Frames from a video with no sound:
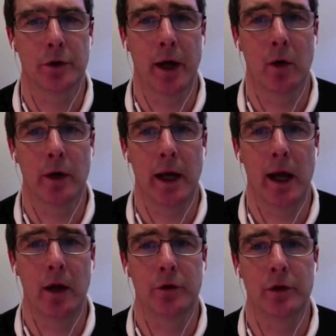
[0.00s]
Now
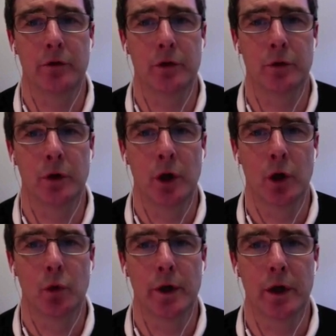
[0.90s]
count, if you
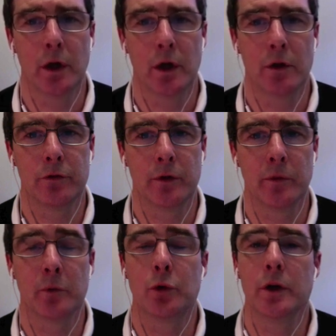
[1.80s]
recall from
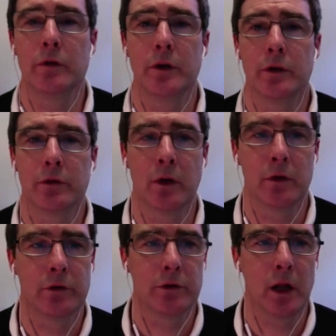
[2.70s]
the previous
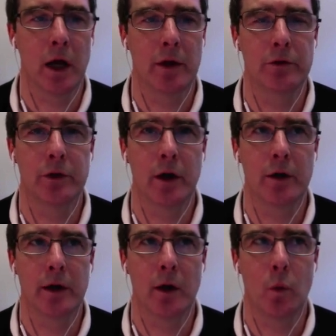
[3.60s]
slide,
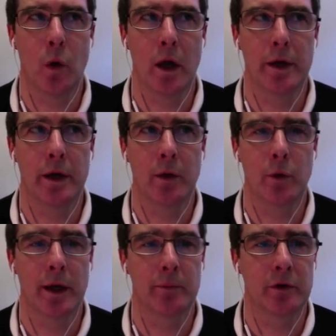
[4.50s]
started at 1 and
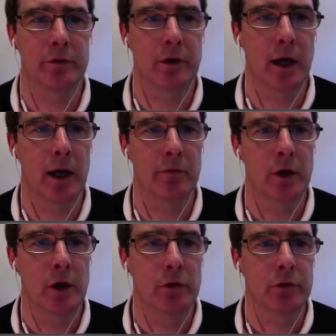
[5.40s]
went up to 5.
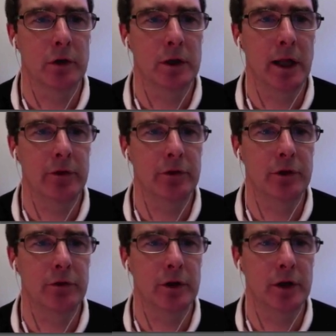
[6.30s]
So let's
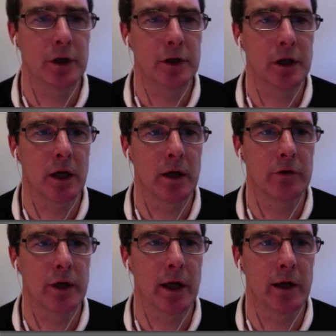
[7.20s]
just
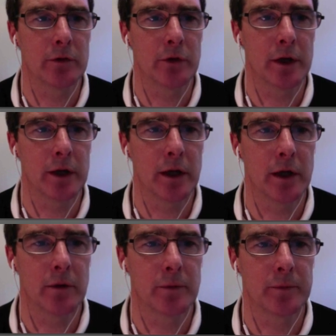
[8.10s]
initialize count right now.